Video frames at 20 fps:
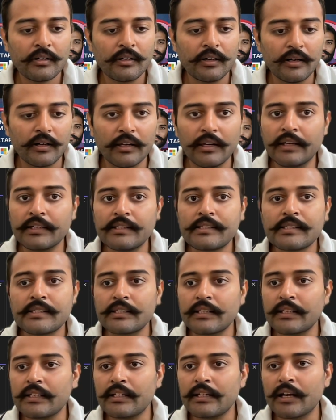Let's
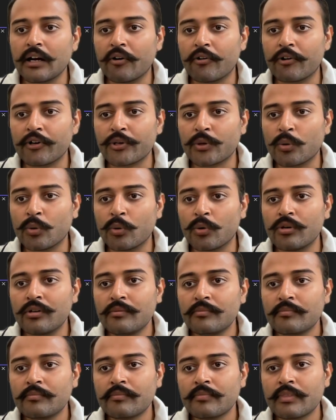see our code.
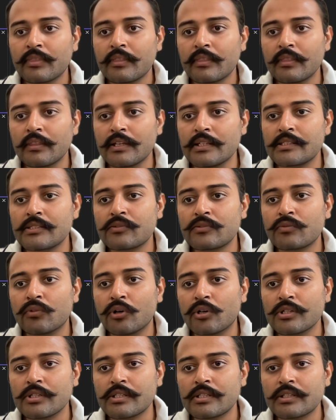This
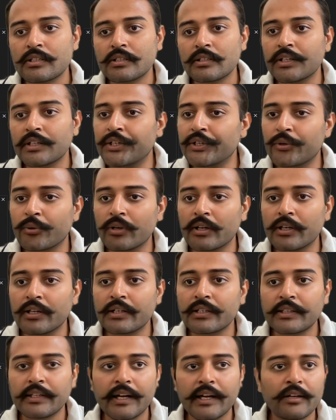was the
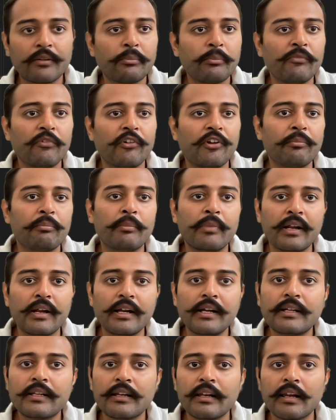controller that we
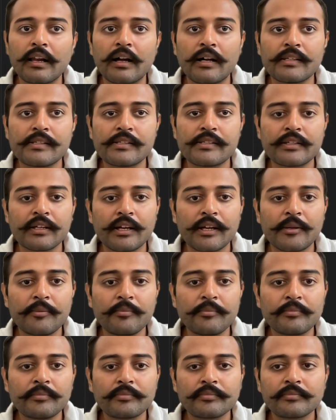built last time.